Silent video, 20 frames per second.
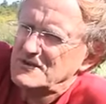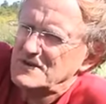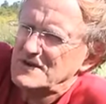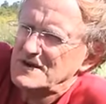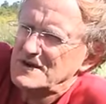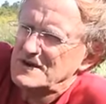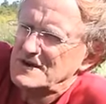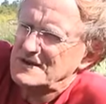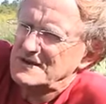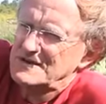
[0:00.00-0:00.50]

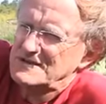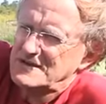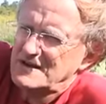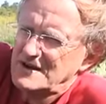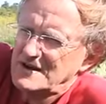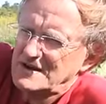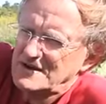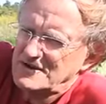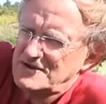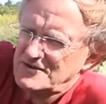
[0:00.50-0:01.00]
we
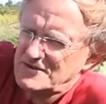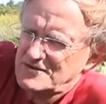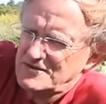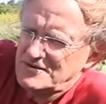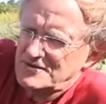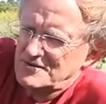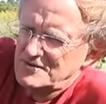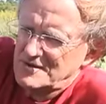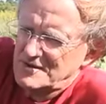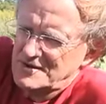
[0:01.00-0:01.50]
decide
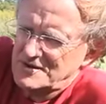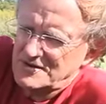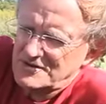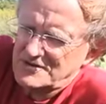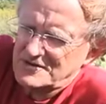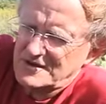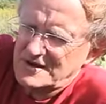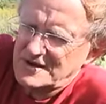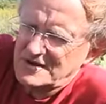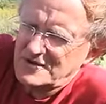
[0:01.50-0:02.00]
to uh,
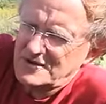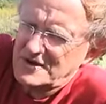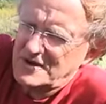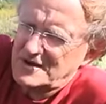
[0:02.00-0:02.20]
use later